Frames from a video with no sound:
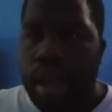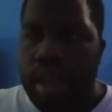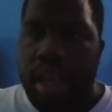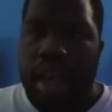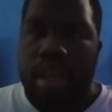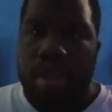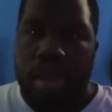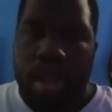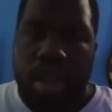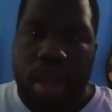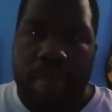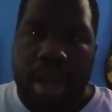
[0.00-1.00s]
attacked
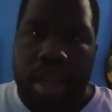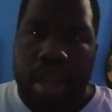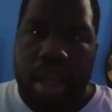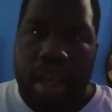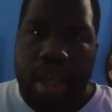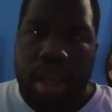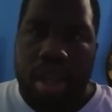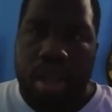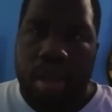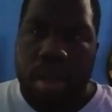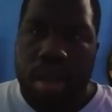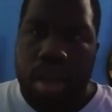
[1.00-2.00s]
John Moxley and Eddie
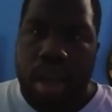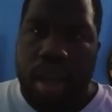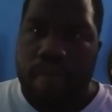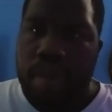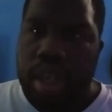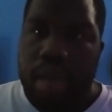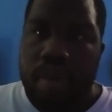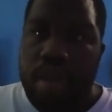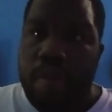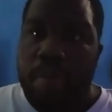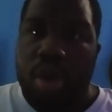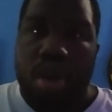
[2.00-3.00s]
Kingston, and they weren't
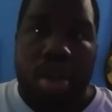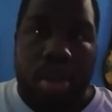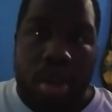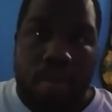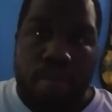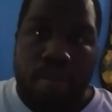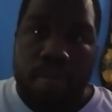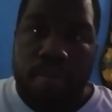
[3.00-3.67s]
even part of the show.